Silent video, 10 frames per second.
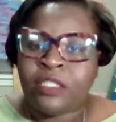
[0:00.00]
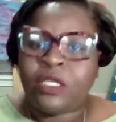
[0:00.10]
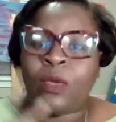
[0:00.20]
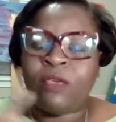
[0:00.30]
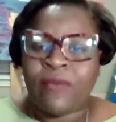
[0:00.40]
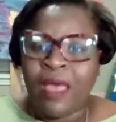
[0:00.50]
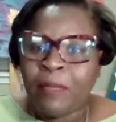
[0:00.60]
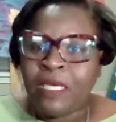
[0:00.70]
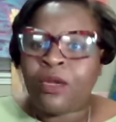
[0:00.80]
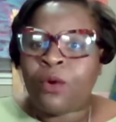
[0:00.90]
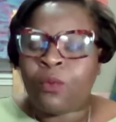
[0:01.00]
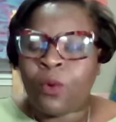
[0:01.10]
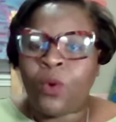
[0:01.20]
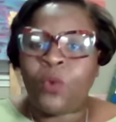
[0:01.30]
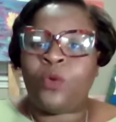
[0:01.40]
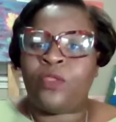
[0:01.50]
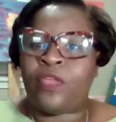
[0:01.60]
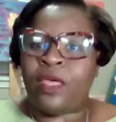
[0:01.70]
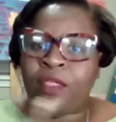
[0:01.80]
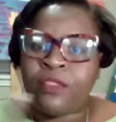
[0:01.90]
So if I'm in a room
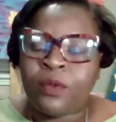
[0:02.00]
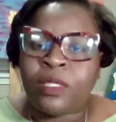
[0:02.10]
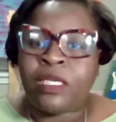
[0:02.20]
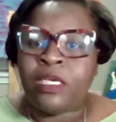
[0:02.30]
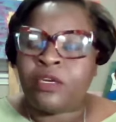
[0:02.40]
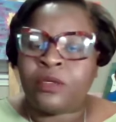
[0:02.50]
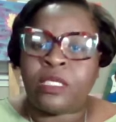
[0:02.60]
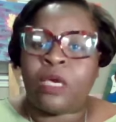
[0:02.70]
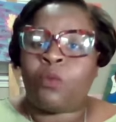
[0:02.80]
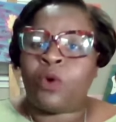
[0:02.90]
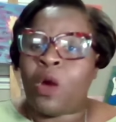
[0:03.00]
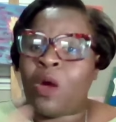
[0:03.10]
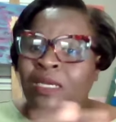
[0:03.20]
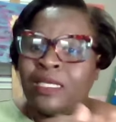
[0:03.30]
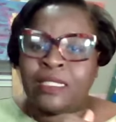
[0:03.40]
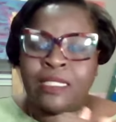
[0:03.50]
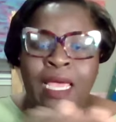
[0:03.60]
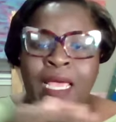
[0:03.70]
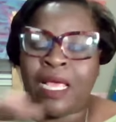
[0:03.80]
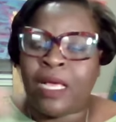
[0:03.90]
with other leaders and we're on the
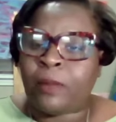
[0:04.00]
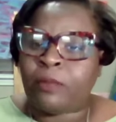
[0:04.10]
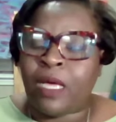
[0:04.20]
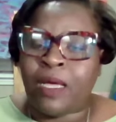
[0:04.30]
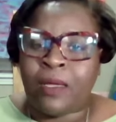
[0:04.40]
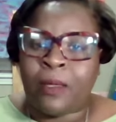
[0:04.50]
same